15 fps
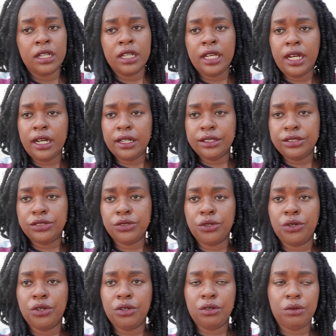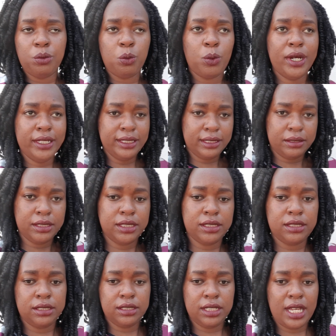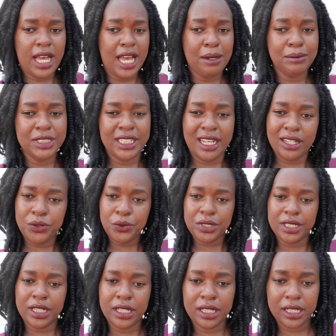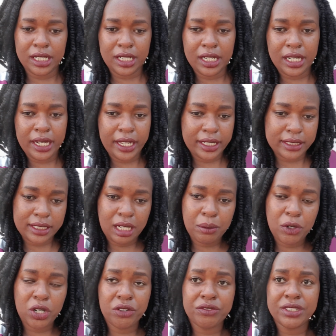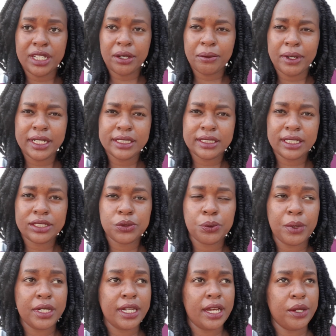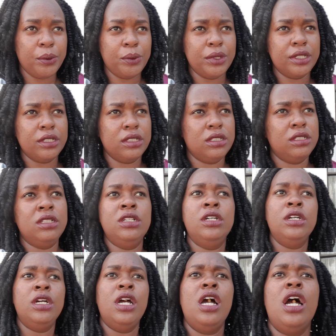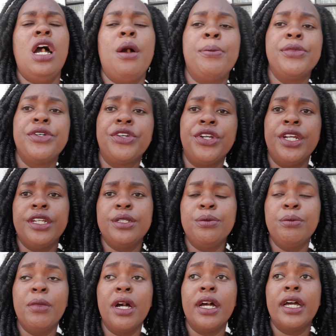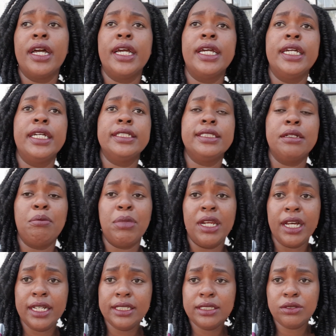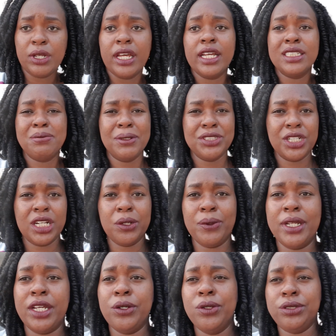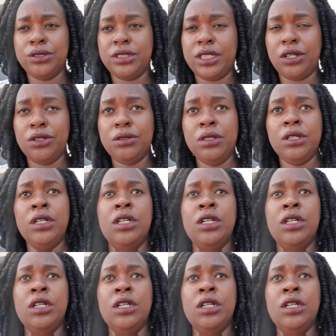yeah, so once I'm done with the next couple of DIYs, that's when I will upgrade my supplies, especially when I go to town,